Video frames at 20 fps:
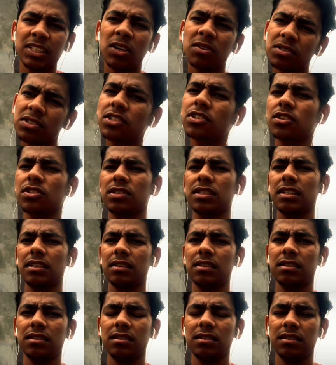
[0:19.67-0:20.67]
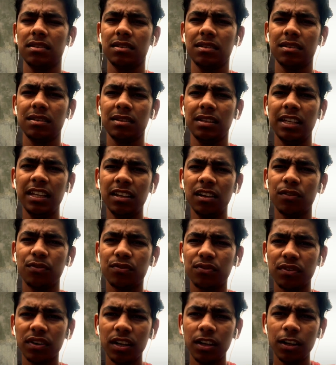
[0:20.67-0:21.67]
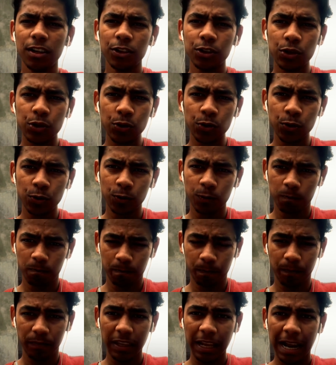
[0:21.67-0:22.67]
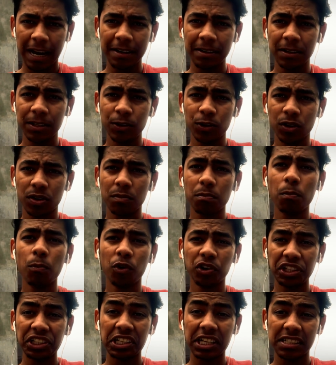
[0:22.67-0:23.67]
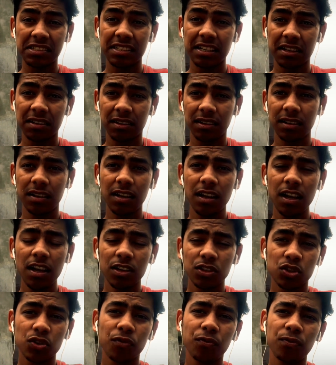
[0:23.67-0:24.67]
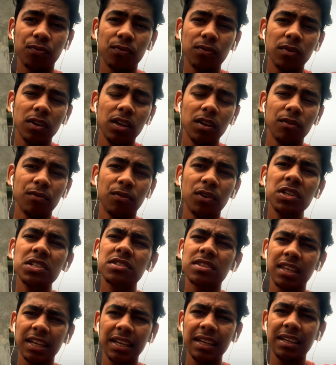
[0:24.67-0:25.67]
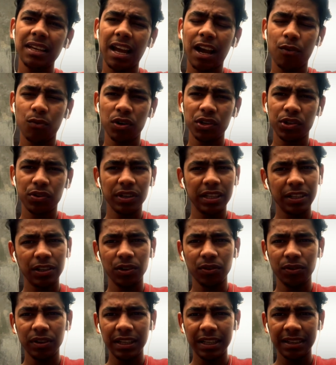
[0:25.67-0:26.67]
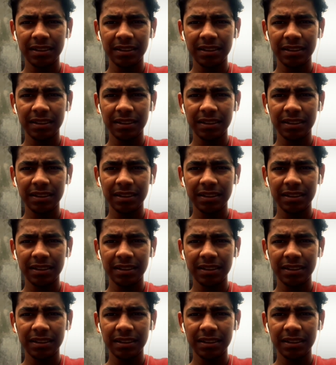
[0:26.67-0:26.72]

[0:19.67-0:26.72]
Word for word: conscious enough to handle your monetized channel so first thing i want to include